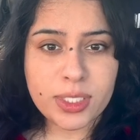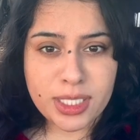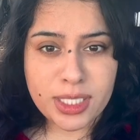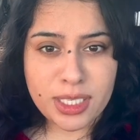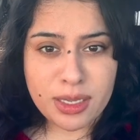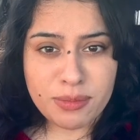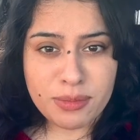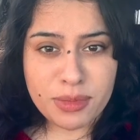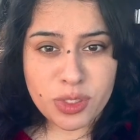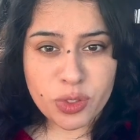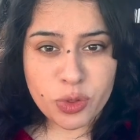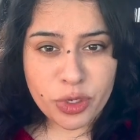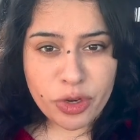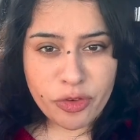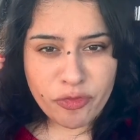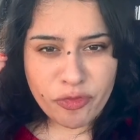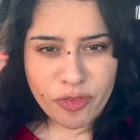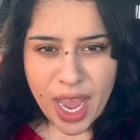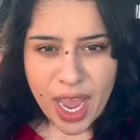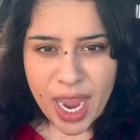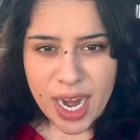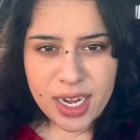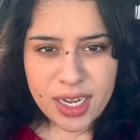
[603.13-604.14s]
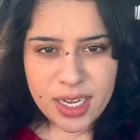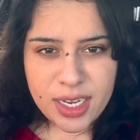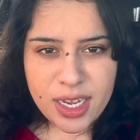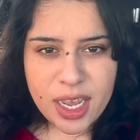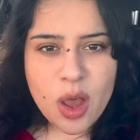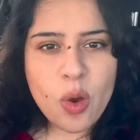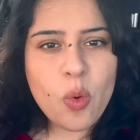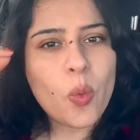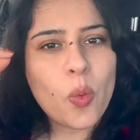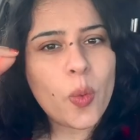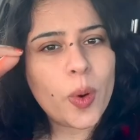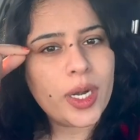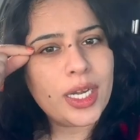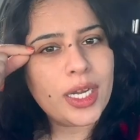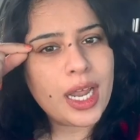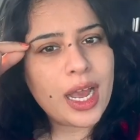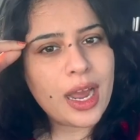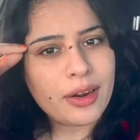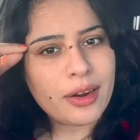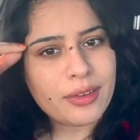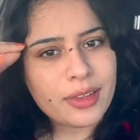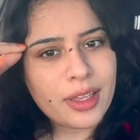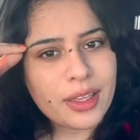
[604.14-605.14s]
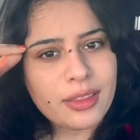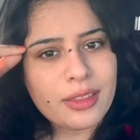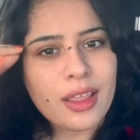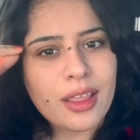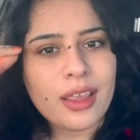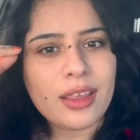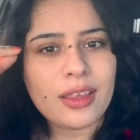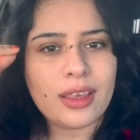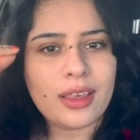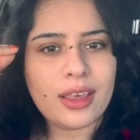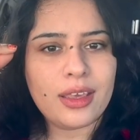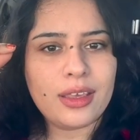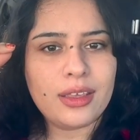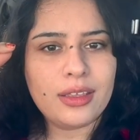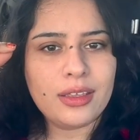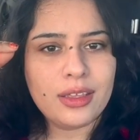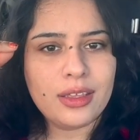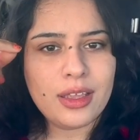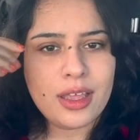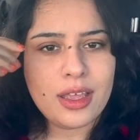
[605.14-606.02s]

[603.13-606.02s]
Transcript: some sort of idea what are they thinking.